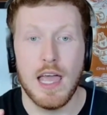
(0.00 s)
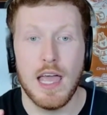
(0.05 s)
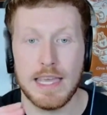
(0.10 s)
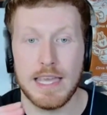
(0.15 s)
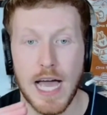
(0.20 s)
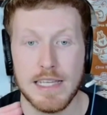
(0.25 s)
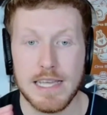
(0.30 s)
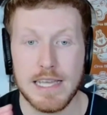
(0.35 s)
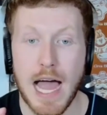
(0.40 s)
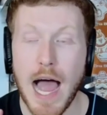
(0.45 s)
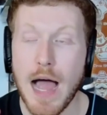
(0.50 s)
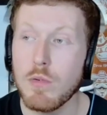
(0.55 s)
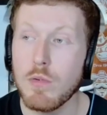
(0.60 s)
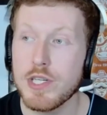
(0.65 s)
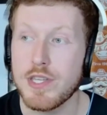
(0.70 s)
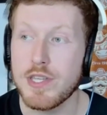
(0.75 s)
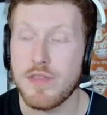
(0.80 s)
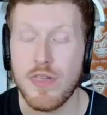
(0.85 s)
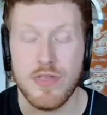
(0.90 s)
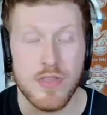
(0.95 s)
Guys, I
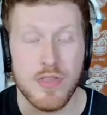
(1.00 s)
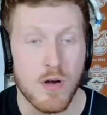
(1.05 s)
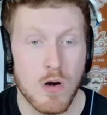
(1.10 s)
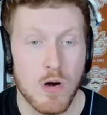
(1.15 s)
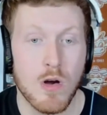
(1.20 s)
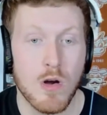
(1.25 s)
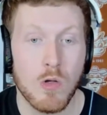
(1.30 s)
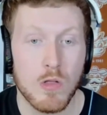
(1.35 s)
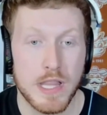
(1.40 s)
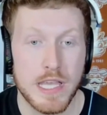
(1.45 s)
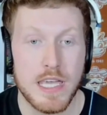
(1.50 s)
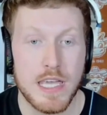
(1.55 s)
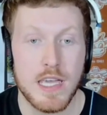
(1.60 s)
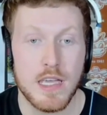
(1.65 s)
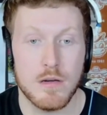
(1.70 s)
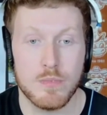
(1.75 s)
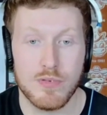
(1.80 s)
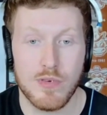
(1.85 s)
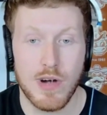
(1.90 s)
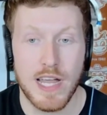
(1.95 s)
was thoroughly
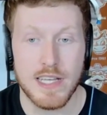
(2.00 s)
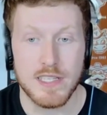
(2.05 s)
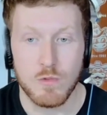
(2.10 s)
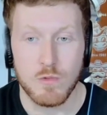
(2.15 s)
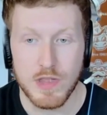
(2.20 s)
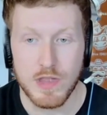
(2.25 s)
impressed